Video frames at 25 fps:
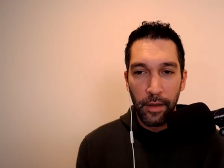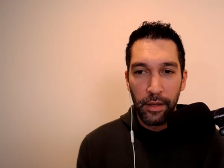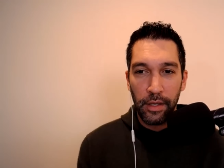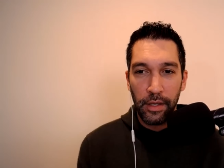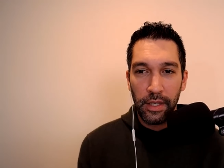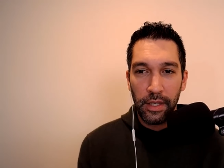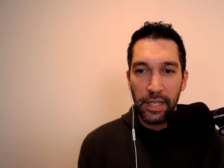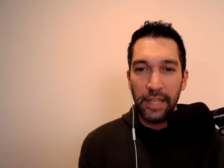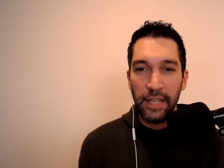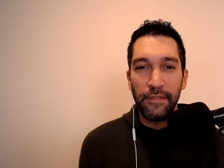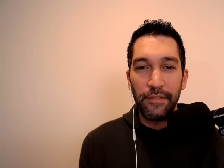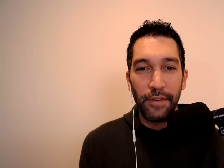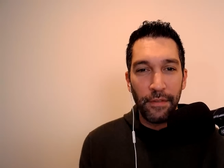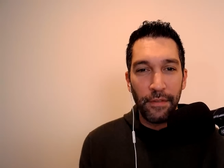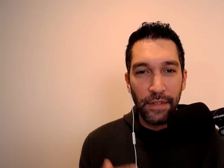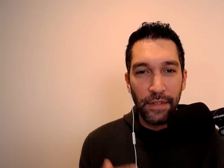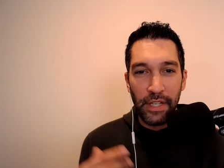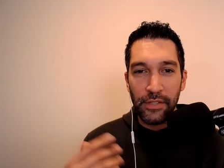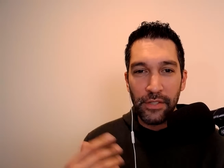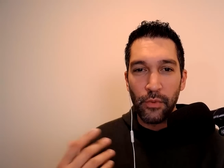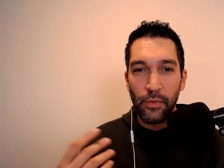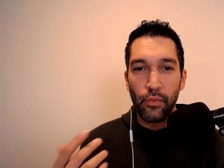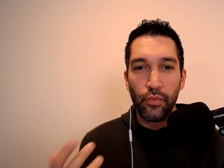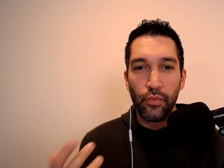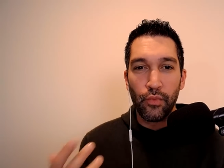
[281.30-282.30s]
even if it
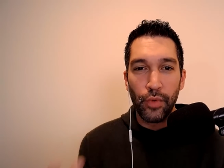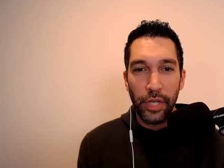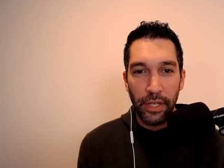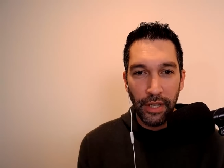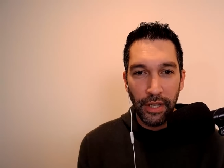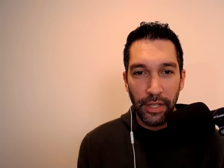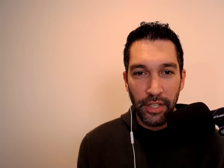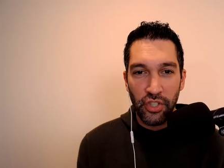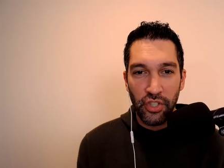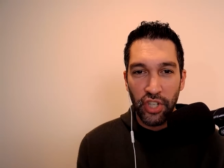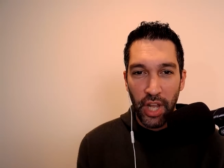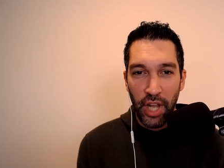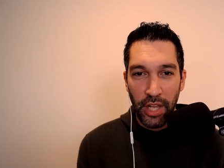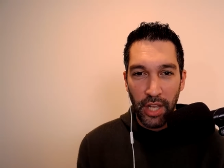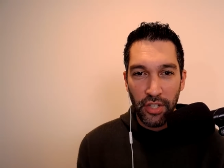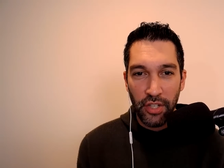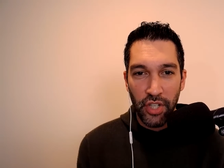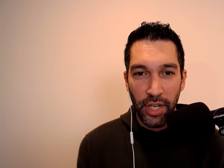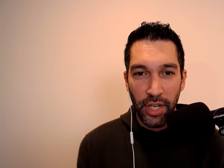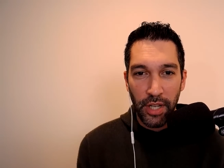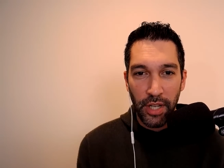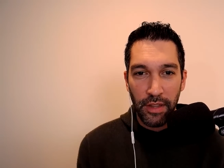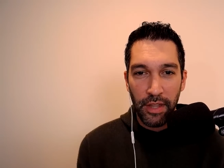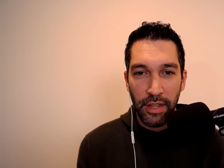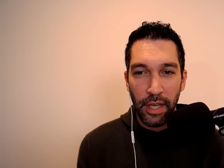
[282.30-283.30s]
doesn't really change
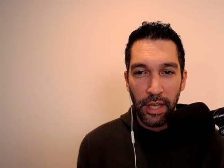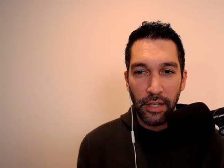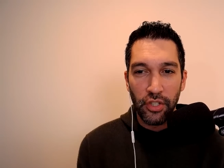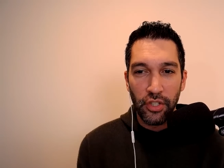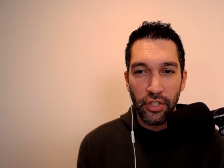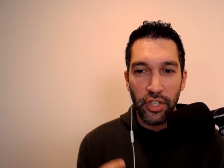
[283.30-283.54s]
anything,